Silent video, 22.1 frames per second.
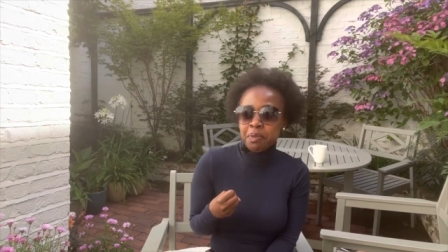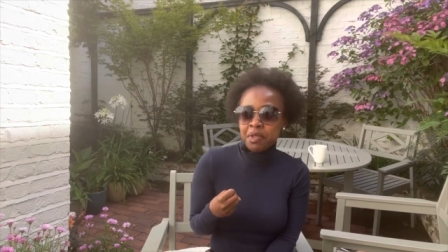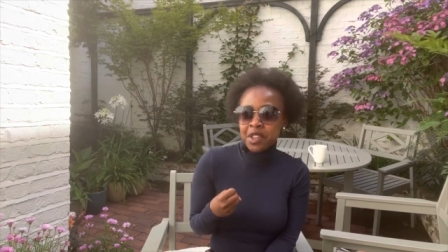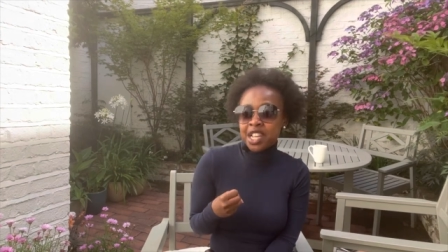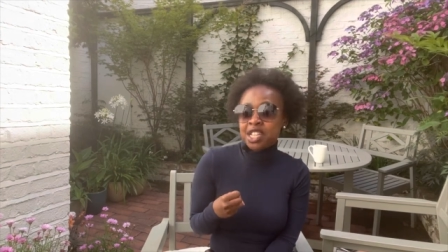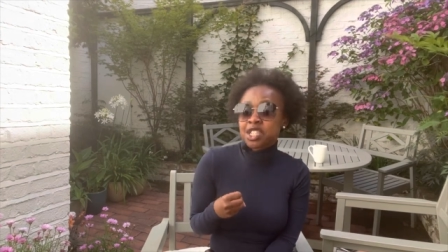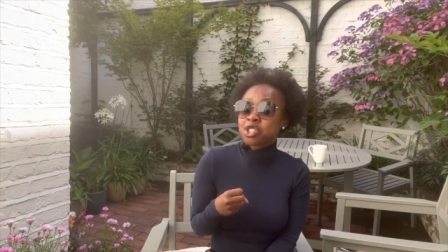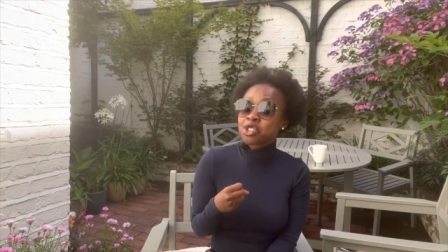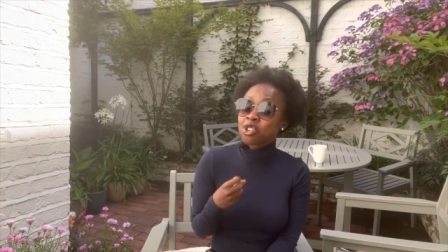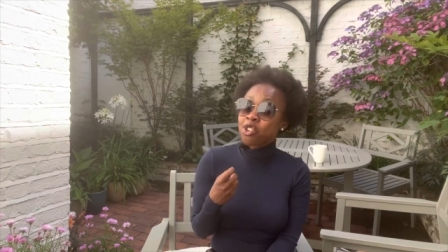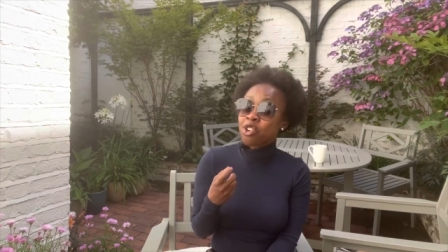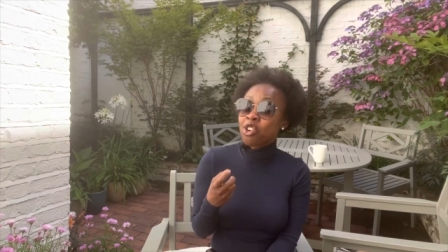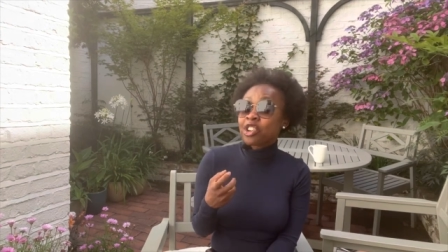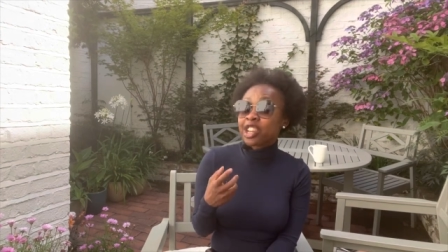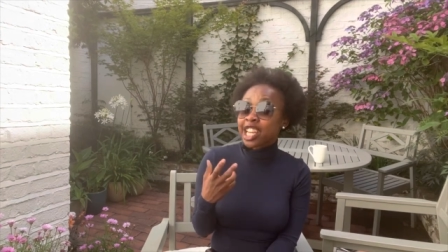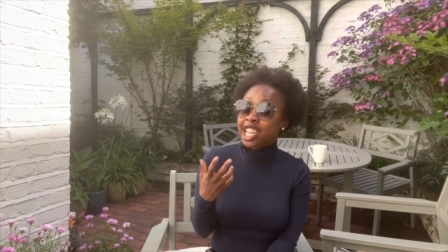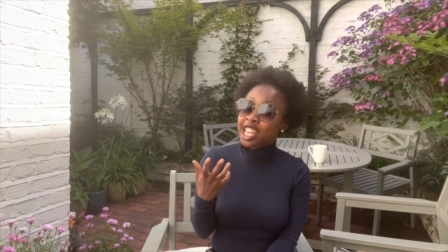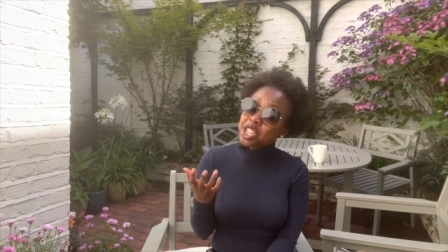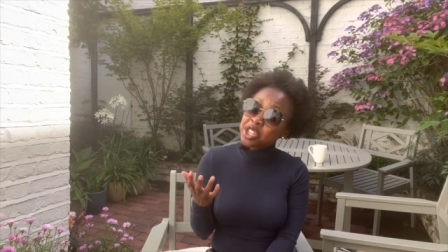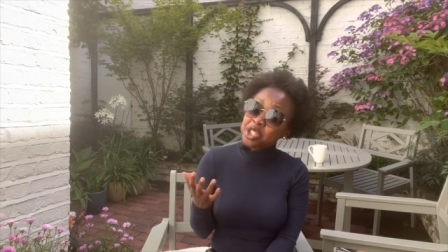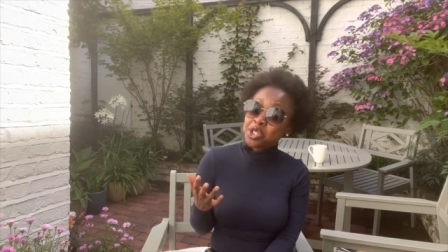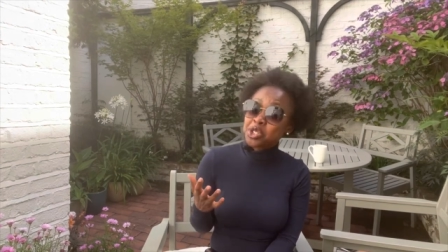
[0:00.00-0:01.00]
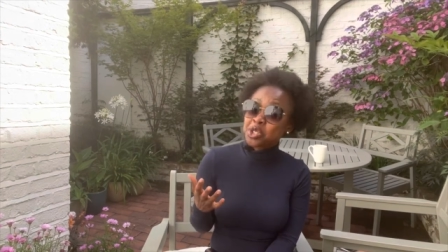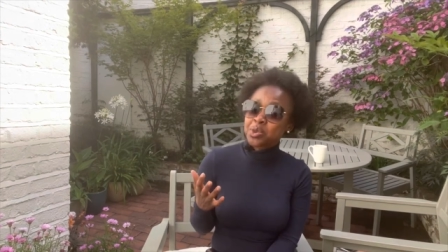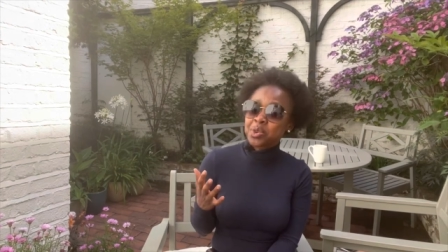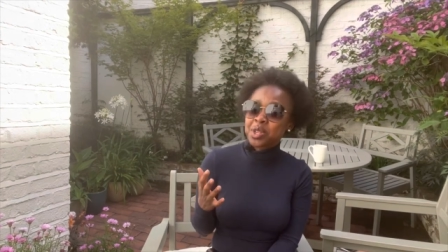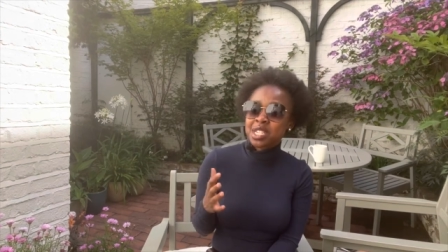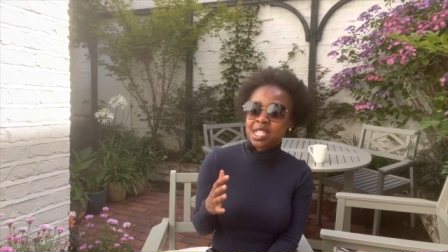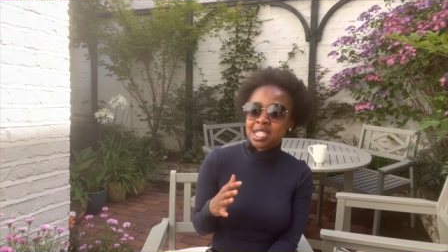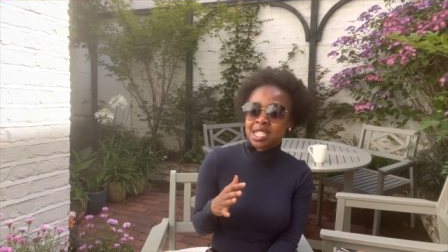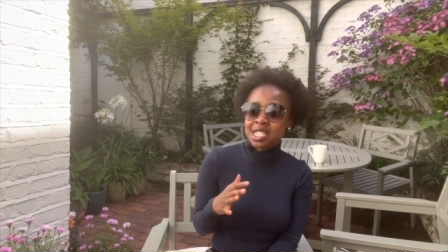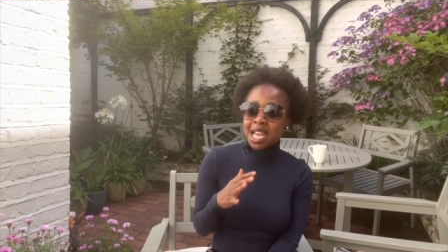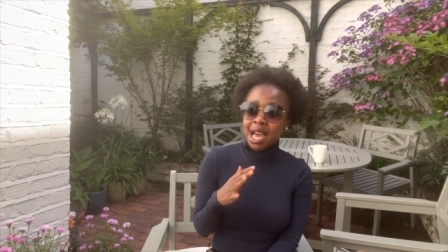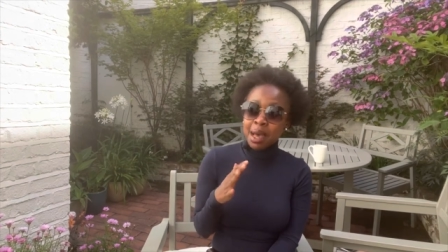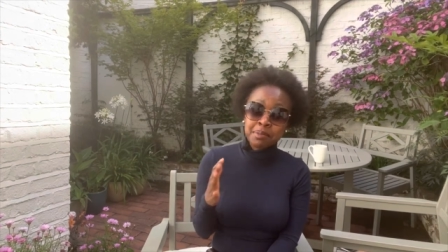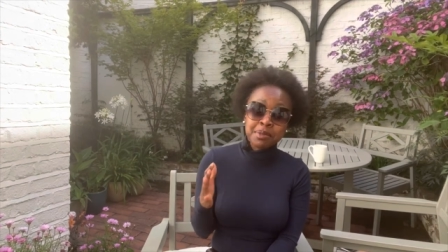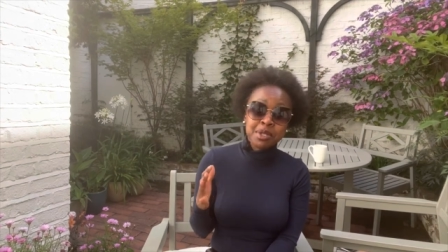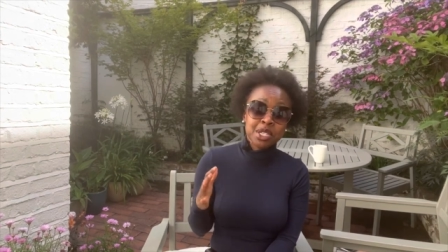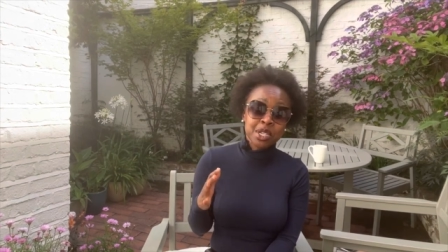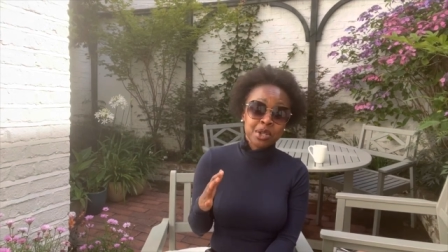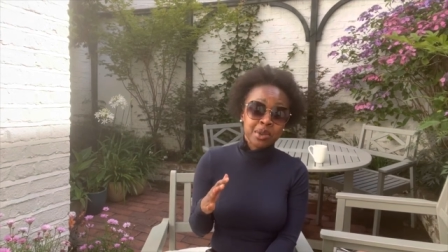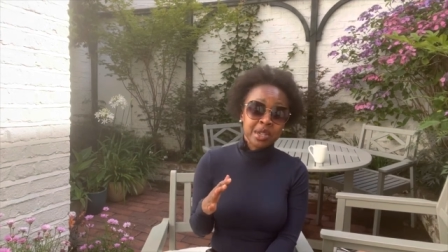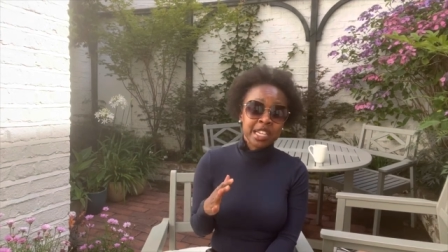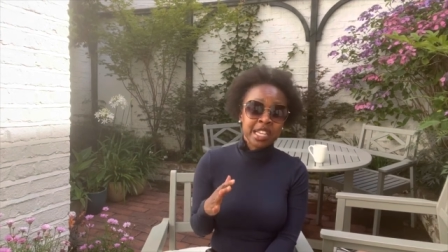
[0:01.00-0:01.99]
that's gone into it is
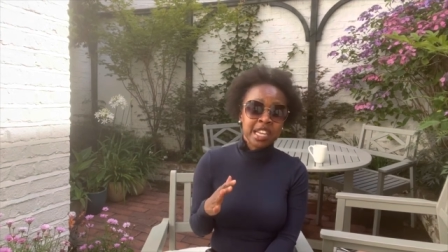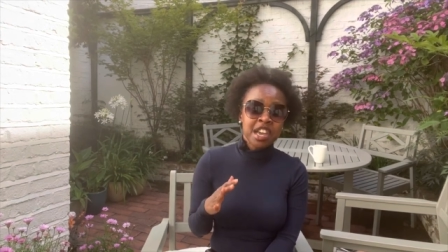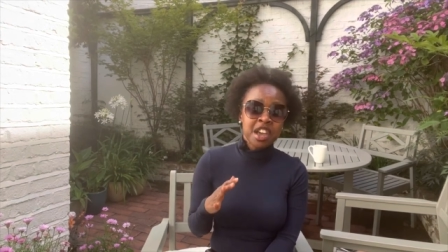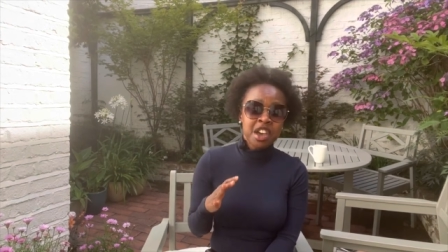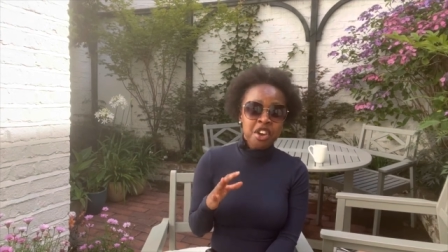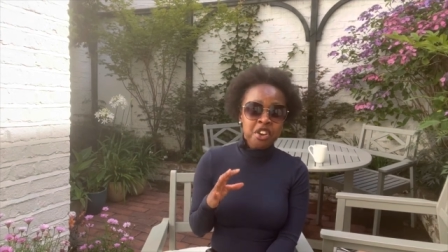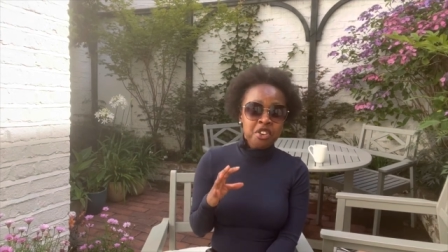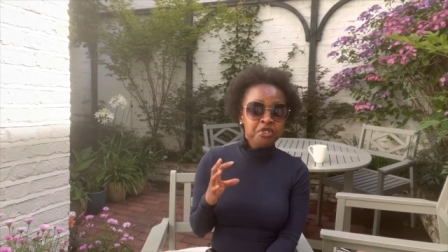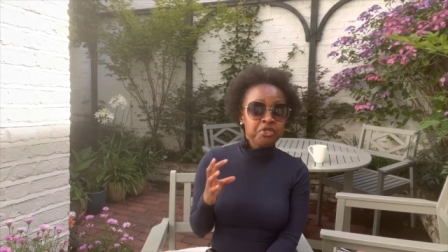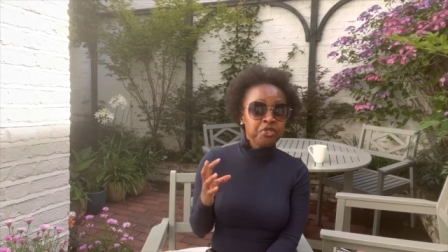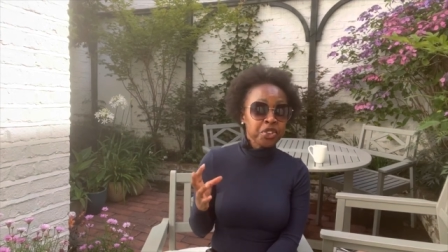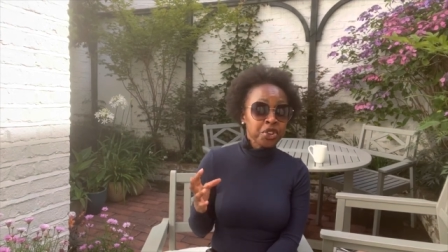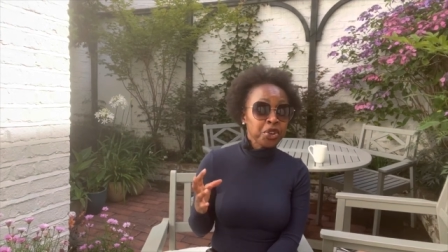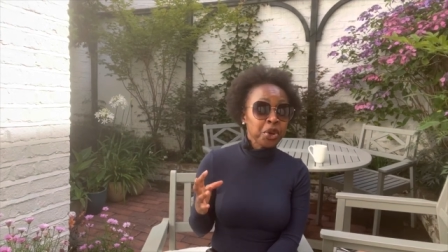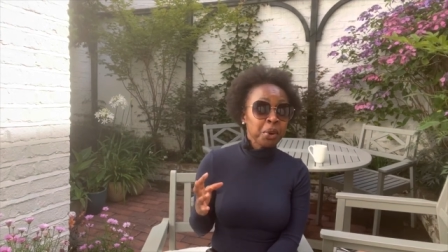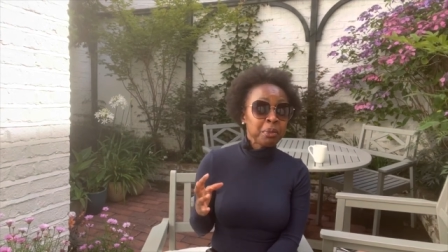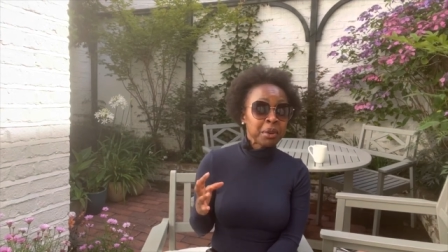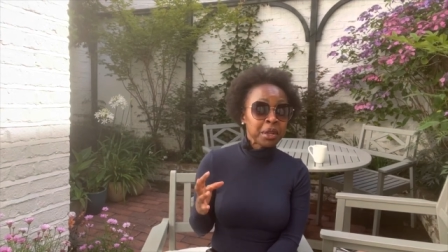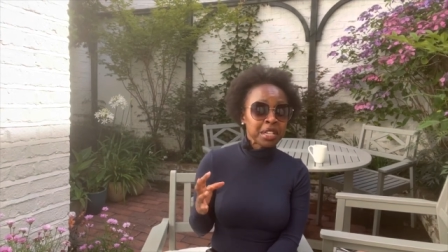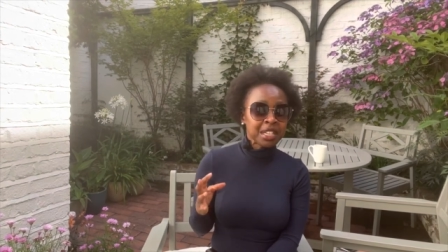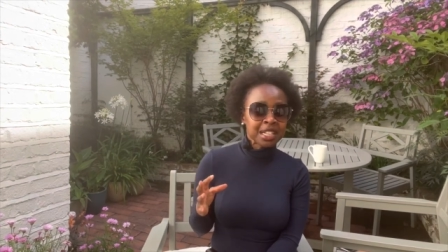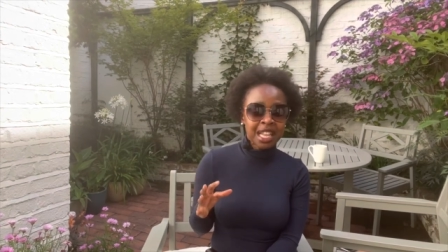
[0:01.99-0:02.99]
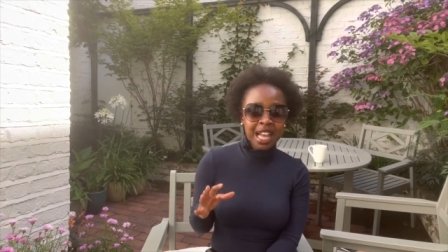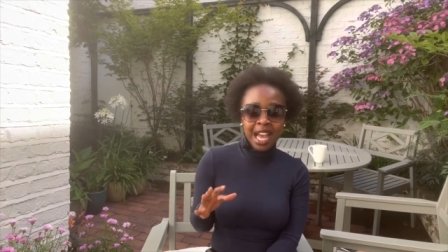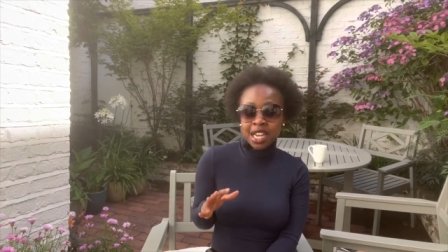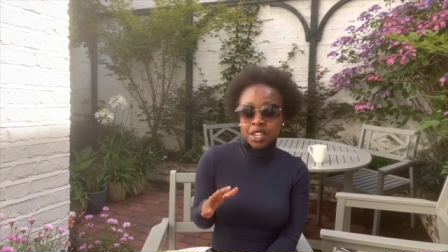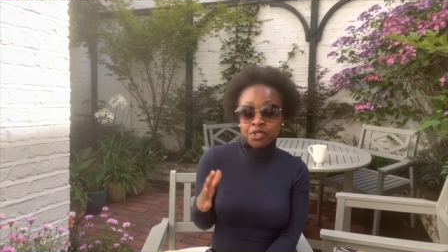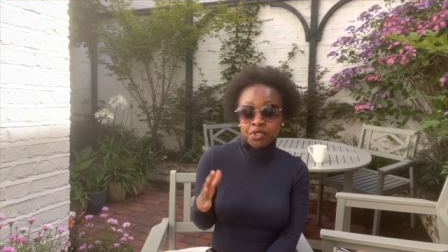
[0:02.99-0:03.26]
absolutely phenomenal. And